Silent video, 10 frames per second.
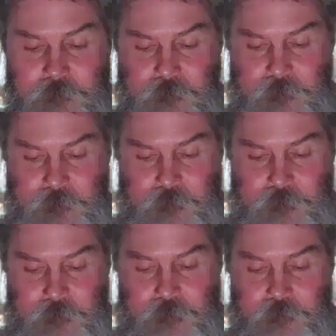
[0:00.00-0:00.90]

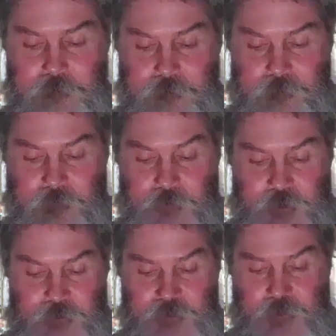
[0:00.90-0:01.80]
escape,
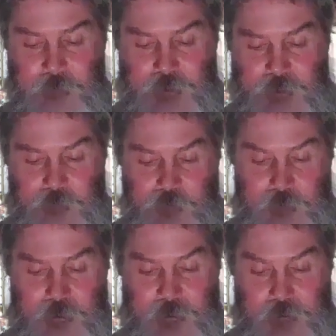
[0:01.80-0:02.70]
for
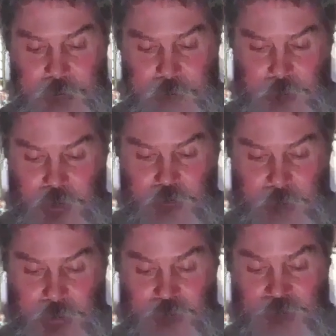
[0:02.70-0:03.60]
there shall be a
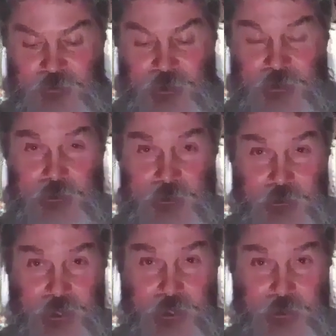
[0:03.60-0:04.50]
remnant on
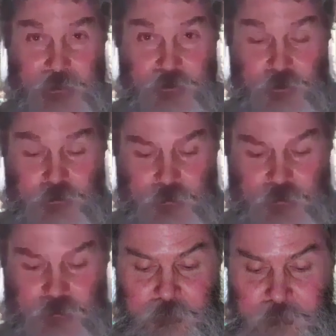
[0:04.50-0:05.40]
Mount Zion
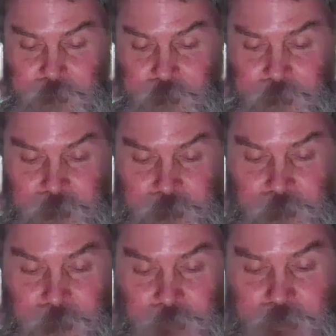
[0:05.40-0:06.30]
and in
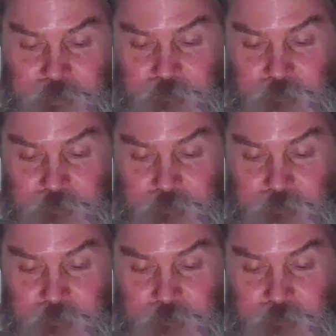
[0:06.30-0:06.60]
Jerusalem,